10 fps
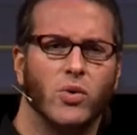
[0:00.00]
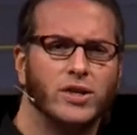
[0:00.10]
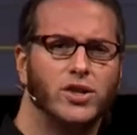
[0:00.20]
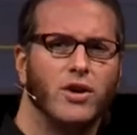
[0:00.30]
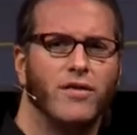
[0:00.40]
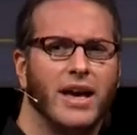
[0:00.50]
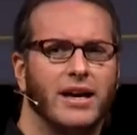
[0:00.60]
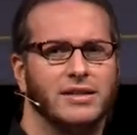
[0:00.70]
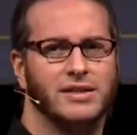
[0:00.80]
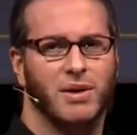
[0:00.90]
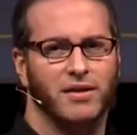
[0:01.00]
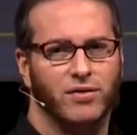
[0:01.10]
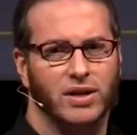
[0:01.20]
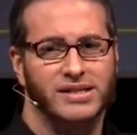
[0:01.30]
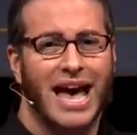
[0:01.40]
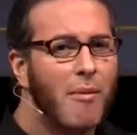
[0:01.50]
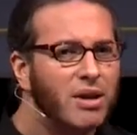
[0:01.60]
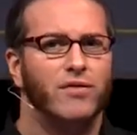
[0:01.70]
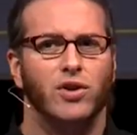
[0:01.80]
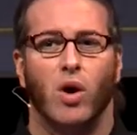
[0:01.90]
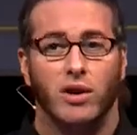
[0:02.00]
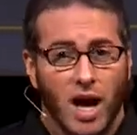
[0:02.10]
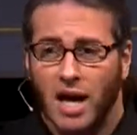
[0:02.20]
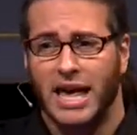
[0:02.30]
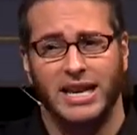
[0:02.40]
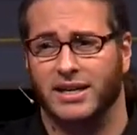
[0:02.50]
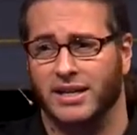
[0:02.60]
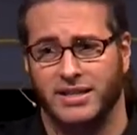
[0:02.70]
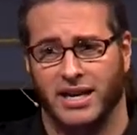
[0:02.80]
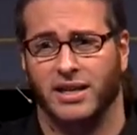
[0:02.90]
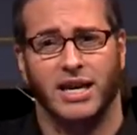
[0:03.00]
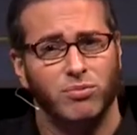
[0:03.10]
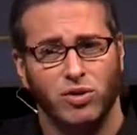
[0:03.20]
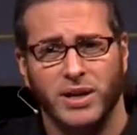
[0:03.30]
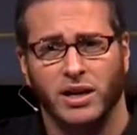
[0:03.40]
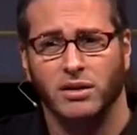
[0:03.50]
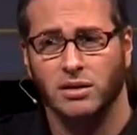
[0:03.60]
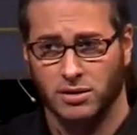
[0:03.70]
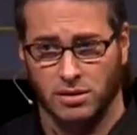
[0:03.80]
a quick show of hands, my friends. How many of you are not editing daily in Premiere?